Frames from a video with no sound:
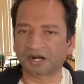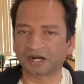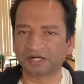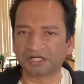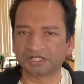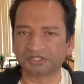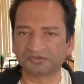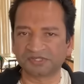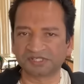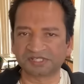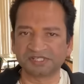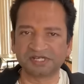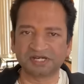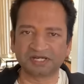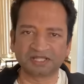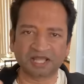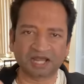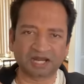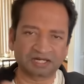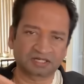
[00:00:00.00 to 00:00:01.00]
Credit Suisse
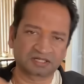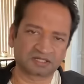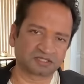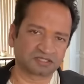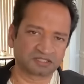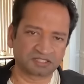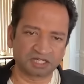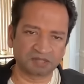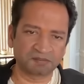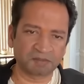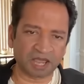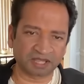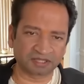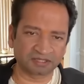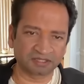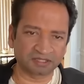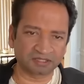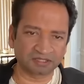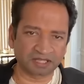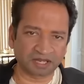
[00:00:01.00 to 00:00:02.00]
did that.
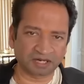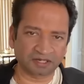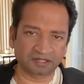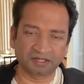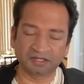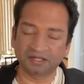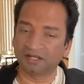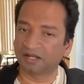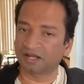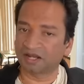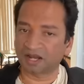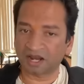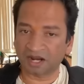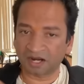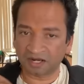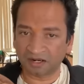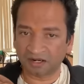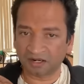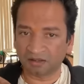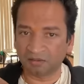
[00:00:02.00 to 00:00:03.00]
Citibank did that.
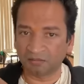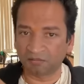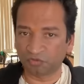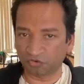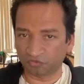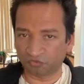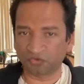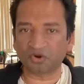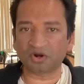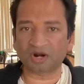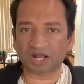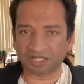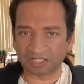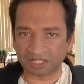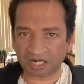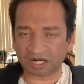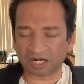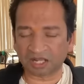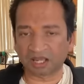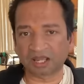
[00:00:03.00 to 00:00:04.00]
And before
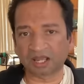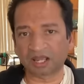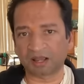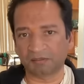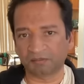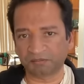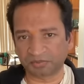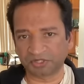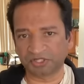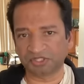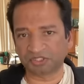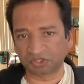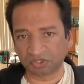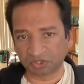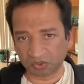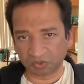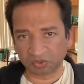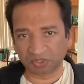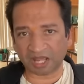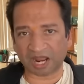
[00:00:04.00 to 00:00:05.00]
other companies
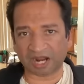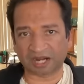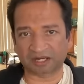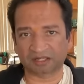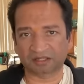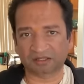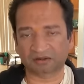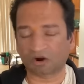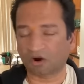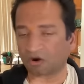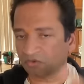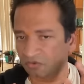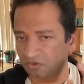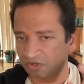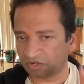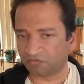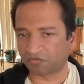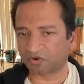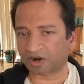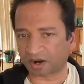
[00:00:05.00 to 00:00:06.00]
do that, not
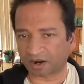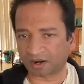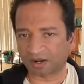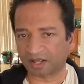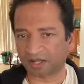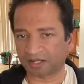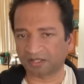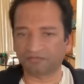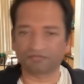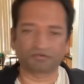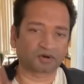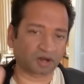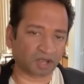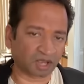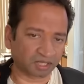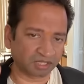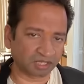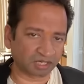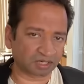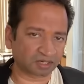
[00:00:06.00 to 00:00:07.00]
only for Adani, for
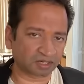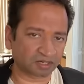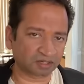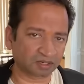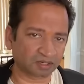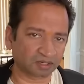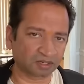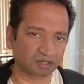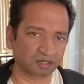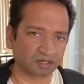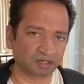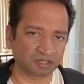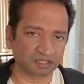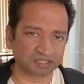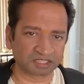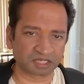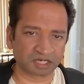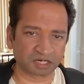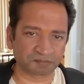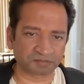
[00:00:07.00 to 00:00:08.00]
other
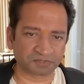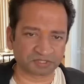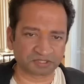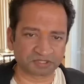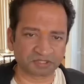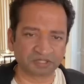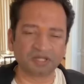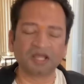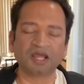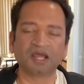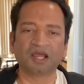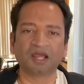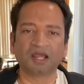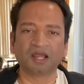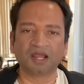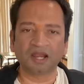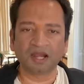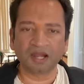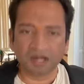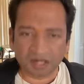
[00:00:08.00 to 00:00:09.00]
scripts,
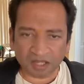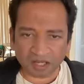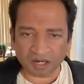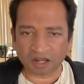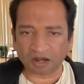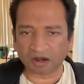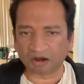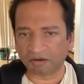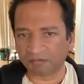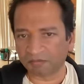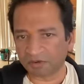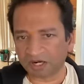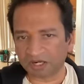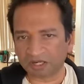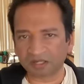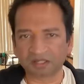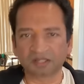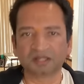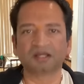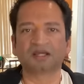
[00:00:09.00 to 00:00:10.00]
Indian
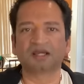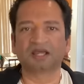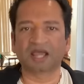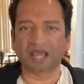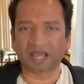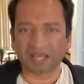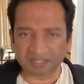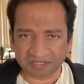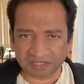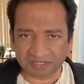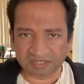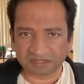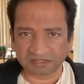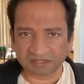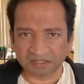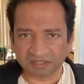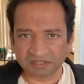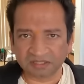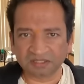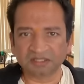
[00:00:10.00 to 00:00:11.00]
government,
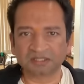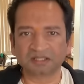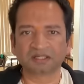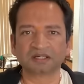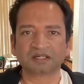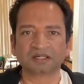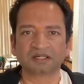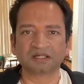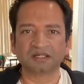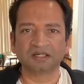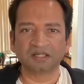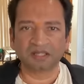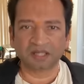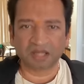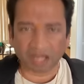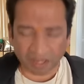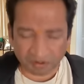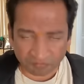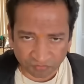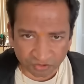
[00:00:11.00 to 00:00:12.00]
SEC,
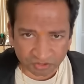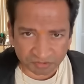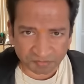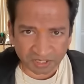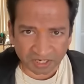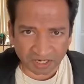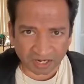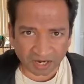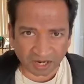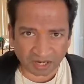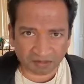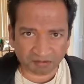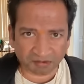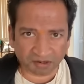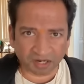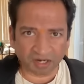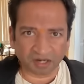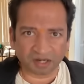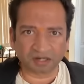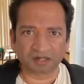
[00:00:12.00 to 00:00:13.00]
Enforcement
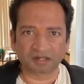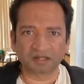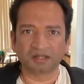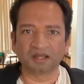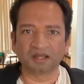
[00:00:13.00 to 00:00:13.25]
Directorate,